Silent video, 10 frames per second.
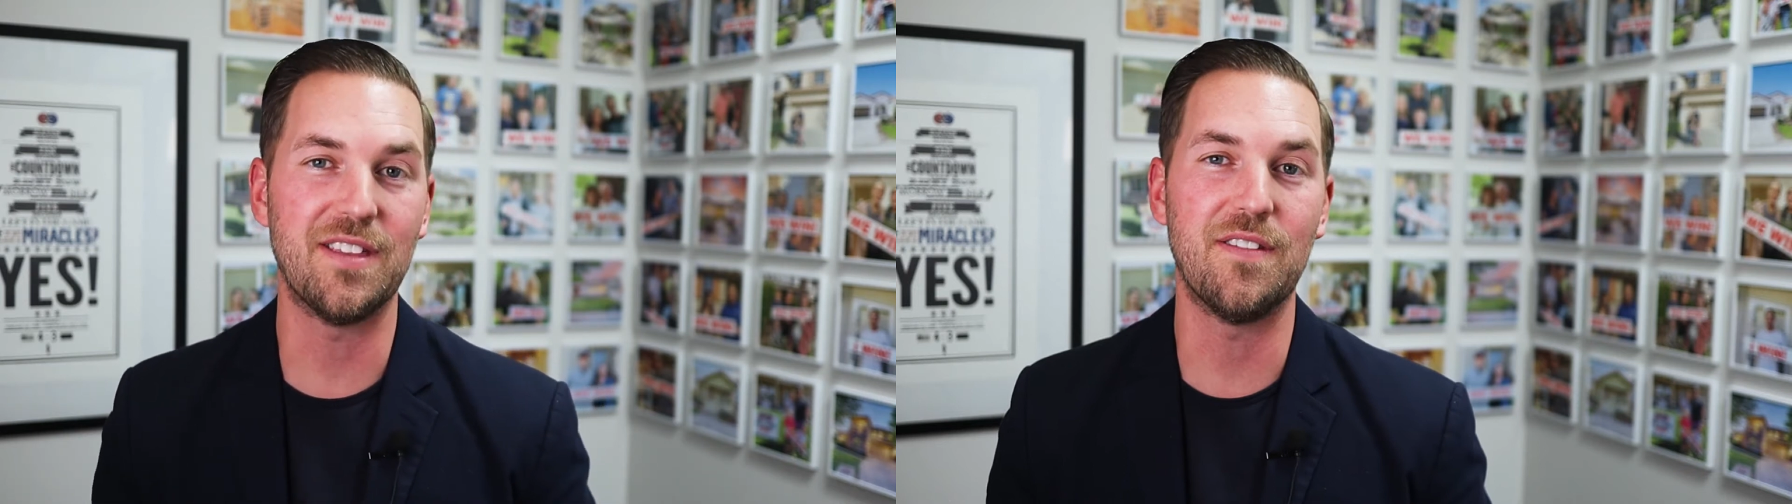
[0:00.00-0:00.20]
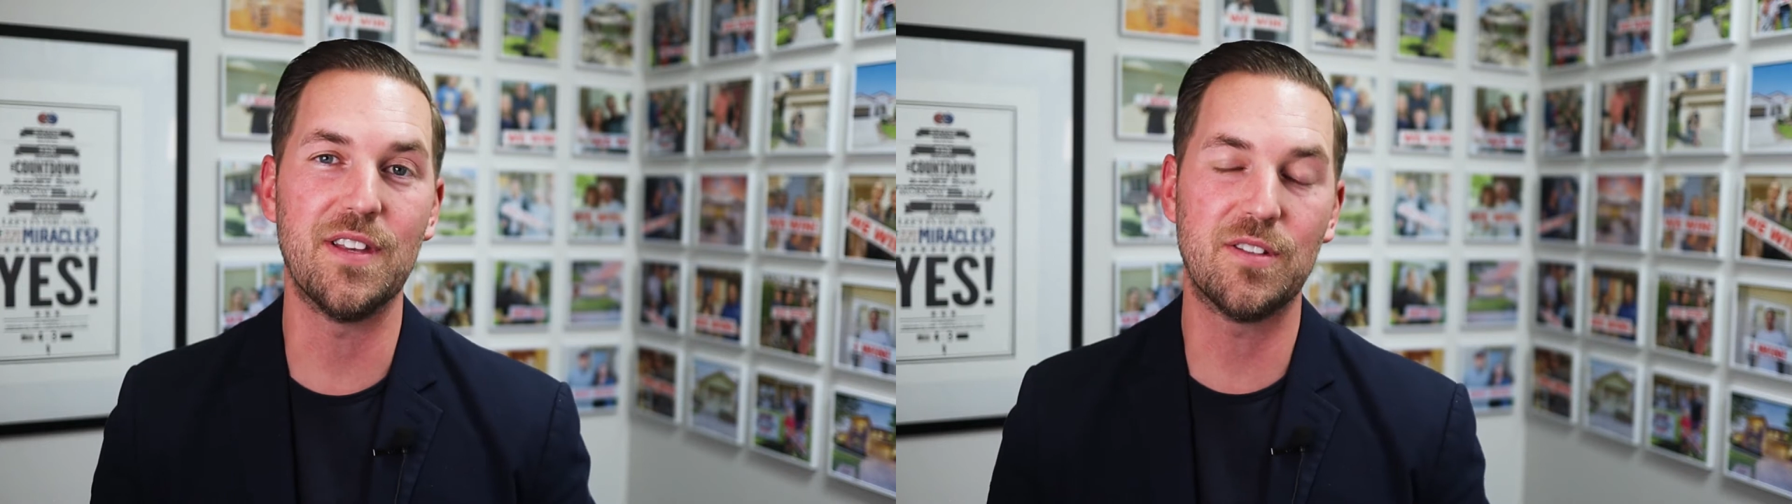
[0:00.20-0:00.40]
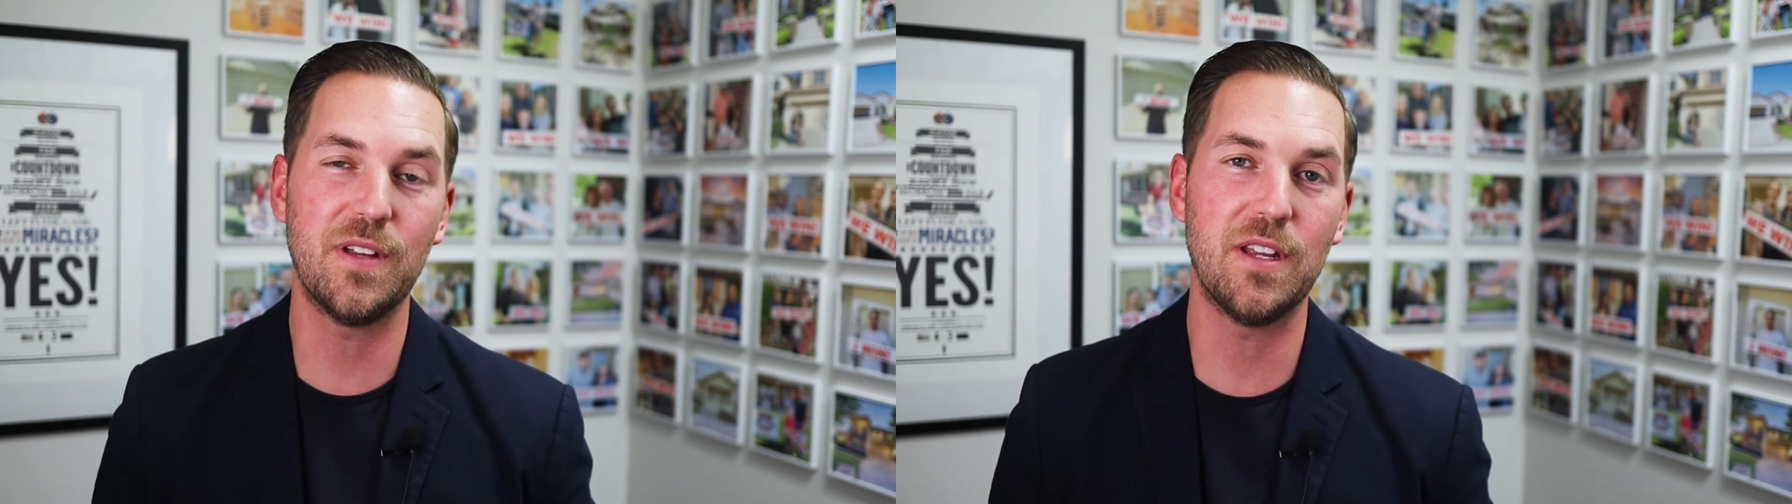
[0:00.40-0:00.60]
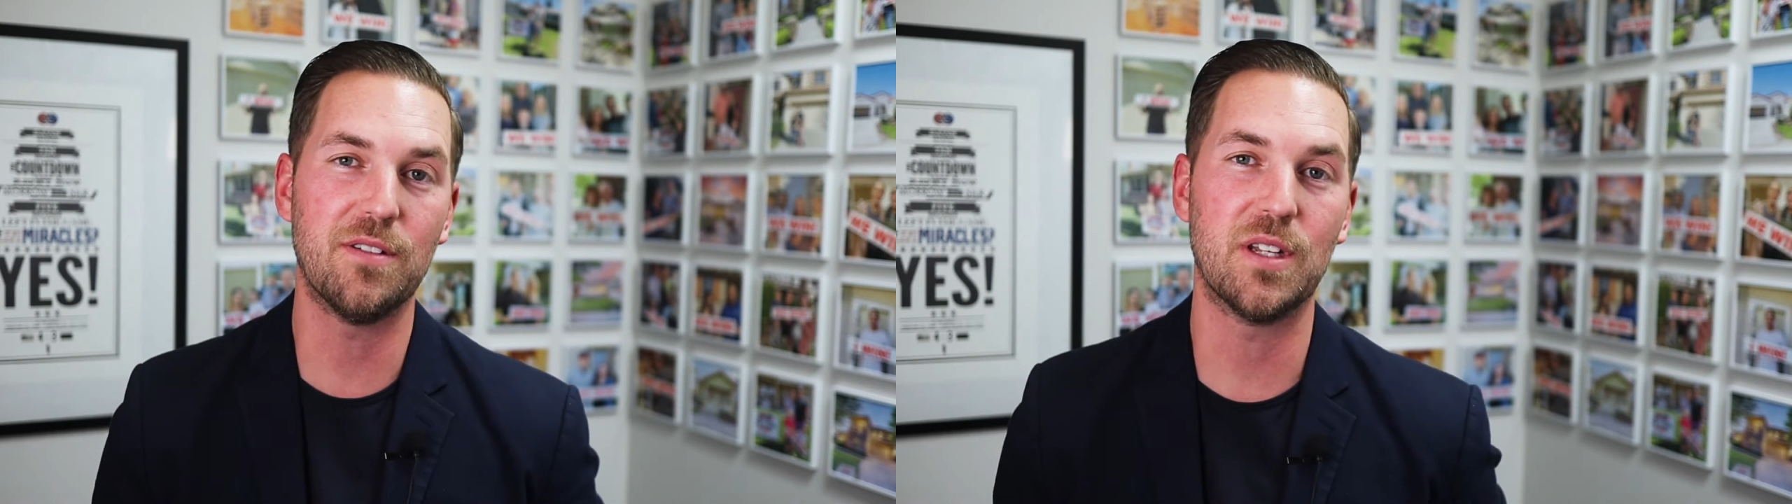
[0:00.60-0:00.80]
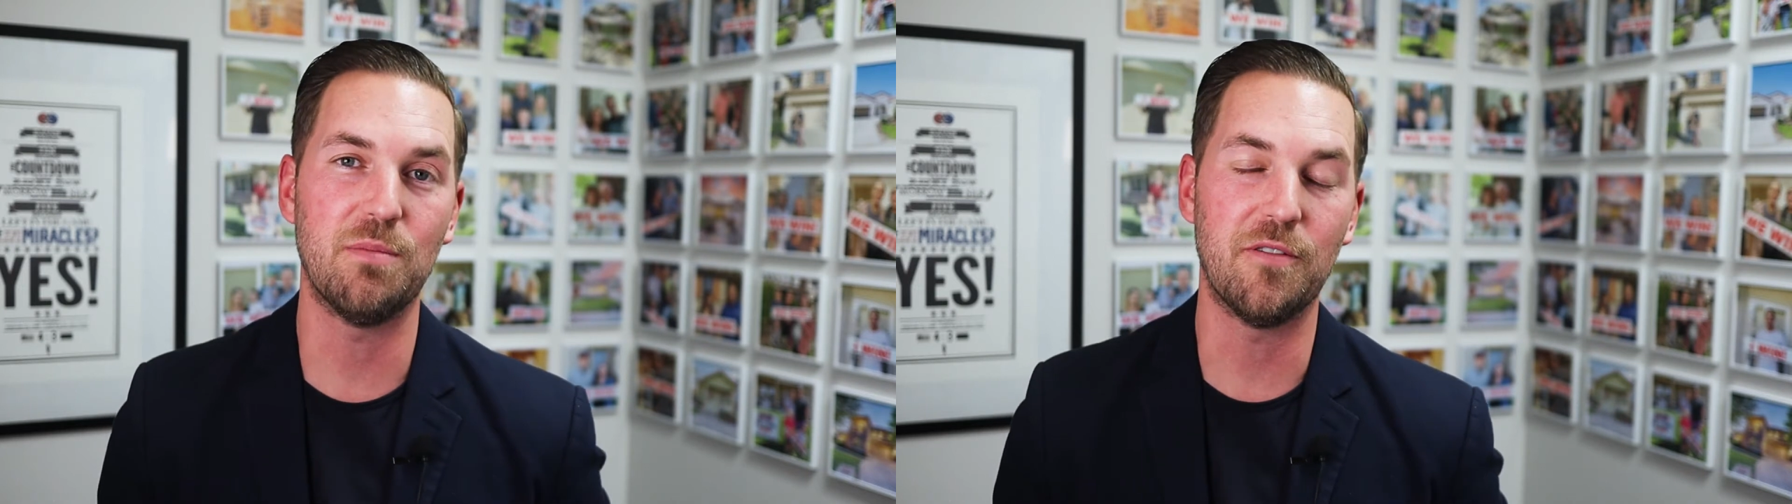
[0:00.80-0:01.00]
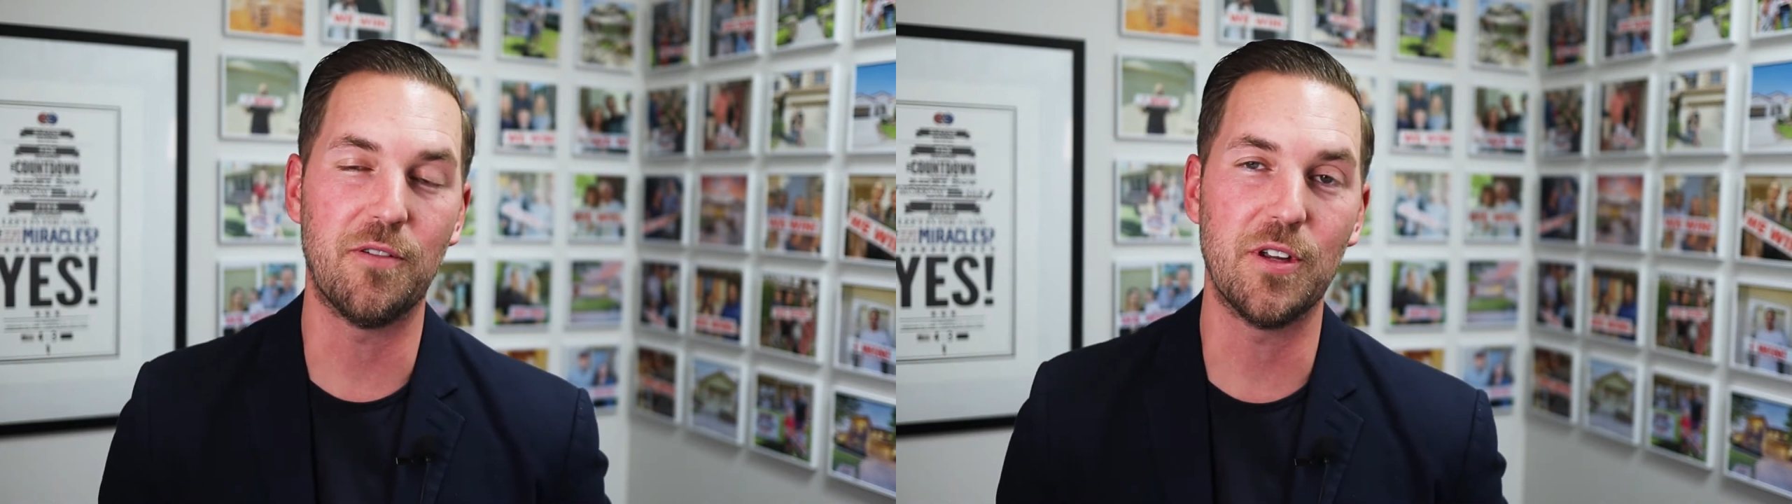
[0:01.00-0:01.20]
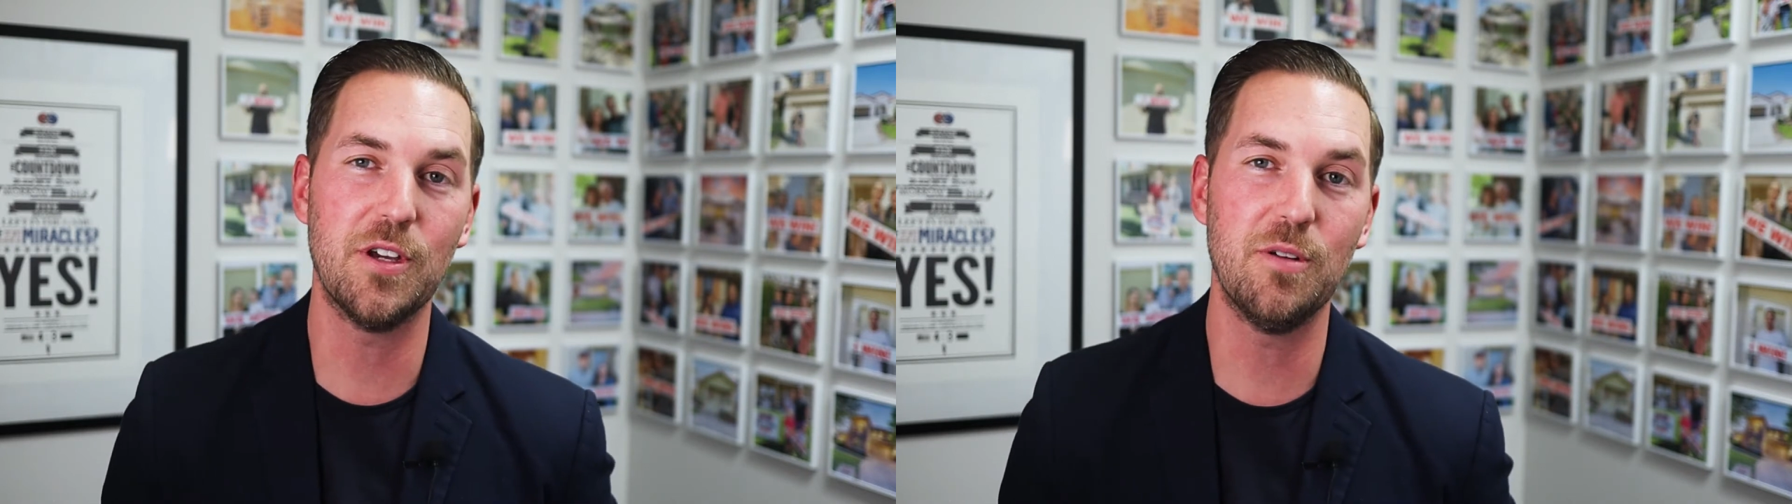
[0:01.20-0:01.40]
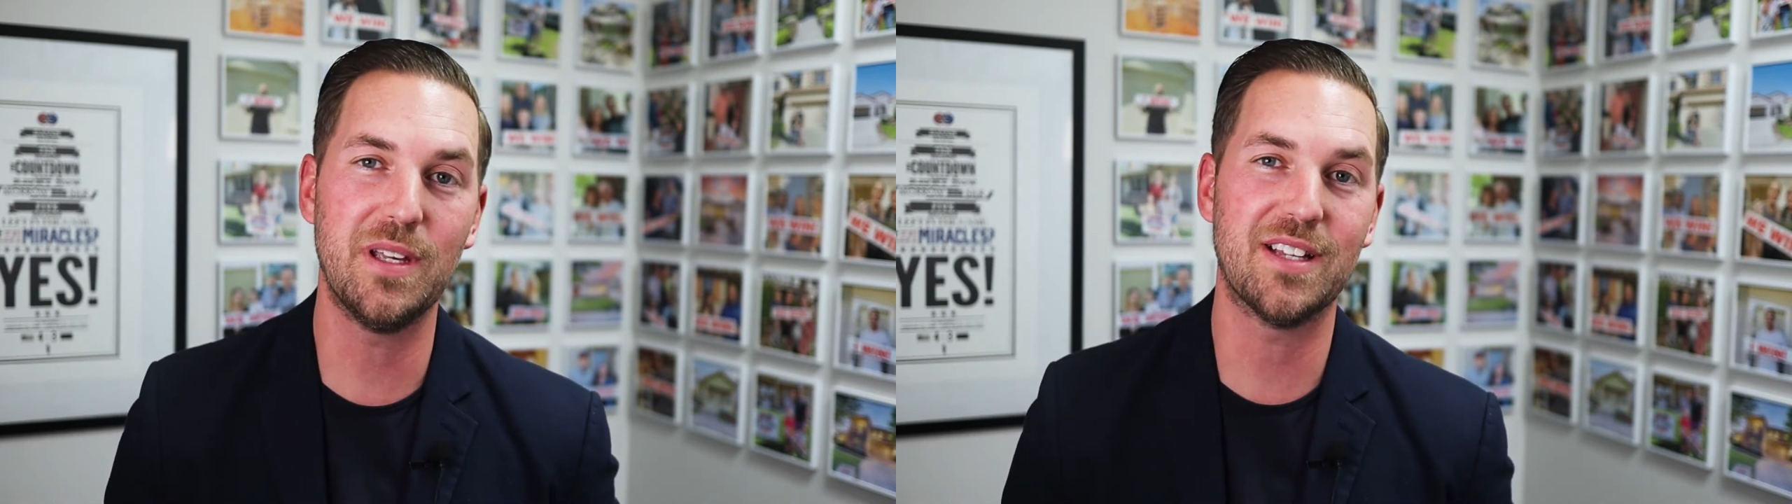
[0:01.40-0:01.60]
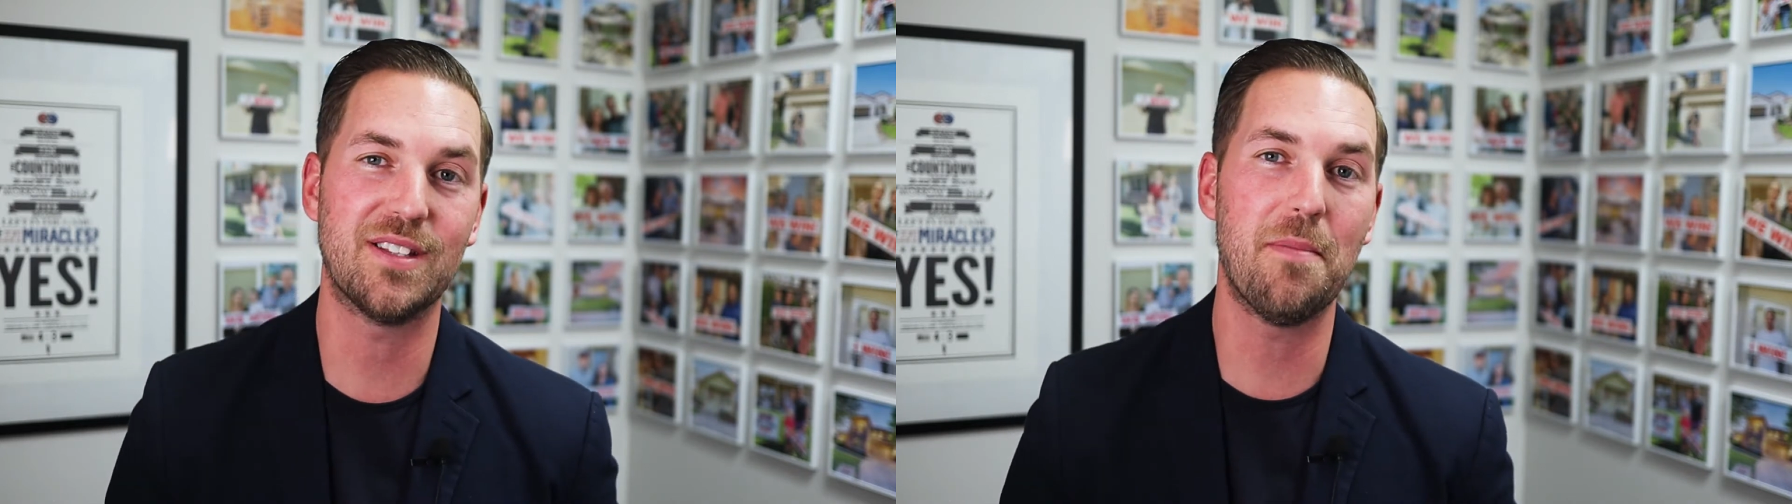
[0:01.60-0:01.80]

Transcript: then this video is going to be for you because